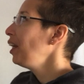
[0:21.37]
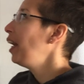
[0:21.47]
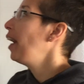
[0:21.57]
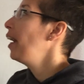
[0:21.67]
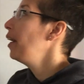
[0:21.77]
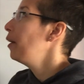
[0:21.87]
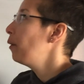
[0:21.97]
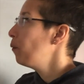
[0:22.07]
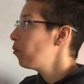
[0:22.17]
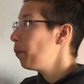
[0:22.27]
a
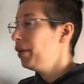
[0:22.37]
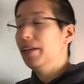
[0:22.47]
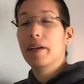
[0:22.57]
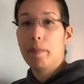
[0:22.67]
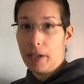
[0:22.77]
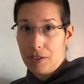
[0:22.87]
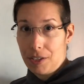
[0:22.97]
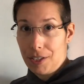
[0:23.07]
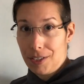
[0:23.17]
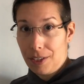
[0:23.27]
repeated
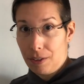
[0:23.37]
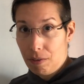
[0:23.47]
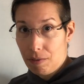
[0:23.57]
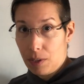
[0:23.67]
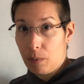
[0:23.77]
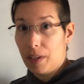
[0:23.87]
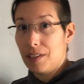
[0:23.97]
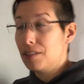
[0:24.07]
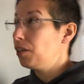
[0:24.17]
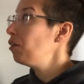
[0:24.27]
measures ANOVA with a
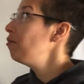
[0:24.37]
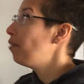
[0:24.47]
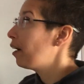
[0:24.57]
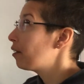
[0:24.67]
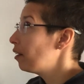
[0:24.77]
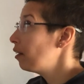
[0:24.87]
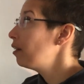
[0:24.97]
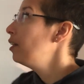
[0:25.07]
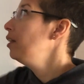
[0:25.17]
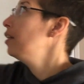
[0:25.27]
single factor.
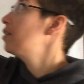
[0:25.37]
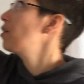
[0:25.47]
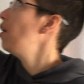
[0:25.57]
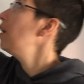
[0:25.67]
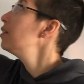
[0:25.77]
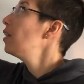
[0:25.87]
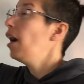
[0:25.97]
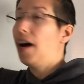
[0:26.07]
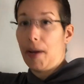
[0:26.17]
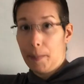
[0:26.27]
It's called
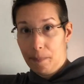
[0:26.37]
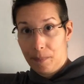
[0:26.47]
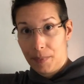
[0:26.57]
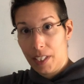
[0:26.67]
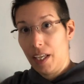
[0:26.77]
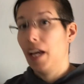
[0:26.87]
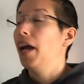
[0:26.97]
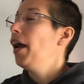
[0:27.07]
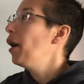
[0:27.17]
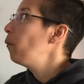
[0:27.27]
time.
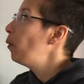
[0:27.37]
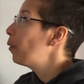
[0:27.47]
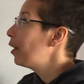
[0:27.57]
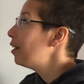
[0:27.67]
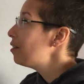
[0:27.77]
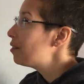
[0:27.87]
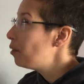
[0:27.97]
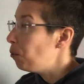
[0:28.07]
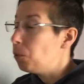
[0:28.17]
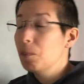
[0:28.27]
And what we're going to
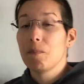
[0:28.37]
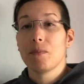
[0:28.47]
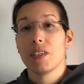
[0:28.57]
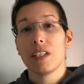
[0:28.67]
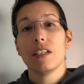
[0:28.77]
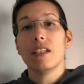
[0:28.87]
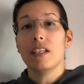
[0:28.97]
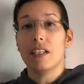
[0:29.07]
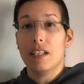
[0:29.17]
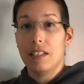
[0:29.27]
assume
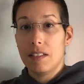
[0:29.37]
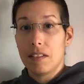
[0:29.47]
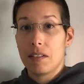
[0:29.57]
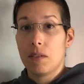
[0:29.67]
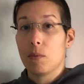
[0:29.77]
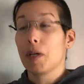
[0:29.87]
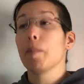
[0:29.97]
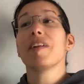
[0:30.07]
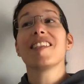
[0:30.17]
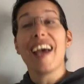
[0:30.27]
is we're going to
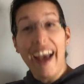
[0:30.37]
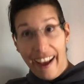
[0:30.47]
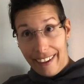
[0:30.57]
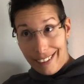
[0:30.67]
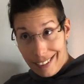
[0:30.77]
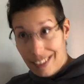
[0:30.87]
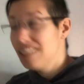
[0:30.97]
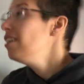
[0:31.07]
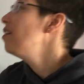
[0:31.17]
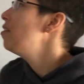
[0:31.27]
pretend
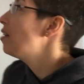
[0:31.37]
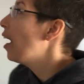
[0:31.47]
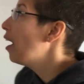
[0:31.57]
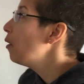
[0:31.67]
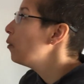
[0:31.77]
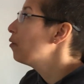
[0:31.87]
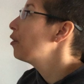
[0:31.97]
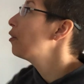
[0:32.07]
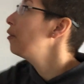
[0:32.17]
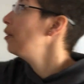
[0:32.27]
that we
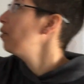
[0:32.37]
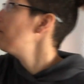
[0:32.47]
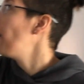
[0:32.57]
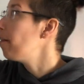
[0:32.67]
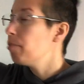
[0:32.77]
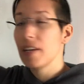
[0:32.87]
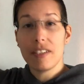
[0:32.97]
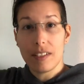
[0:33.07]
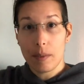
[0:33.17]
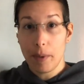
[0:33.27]
recruited 5
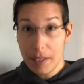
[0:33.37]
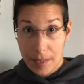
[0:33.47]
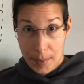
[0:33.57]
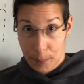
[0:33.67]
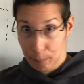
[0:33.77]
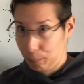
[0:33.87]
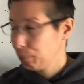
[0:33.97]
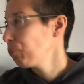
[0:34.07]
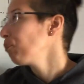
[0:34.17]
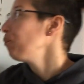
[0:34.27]
participants.
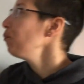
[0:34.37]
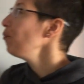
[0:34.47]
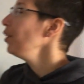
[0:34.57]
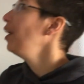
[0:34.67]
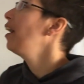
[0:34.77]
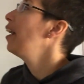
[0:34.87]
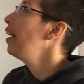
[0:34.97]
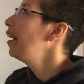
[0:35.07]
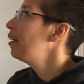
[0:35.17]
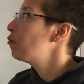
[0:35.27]

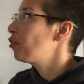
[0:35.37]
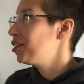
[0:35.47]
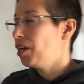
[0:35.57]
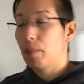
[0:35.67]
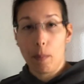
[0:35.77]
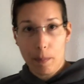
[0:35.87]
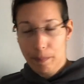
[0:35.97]
And for example,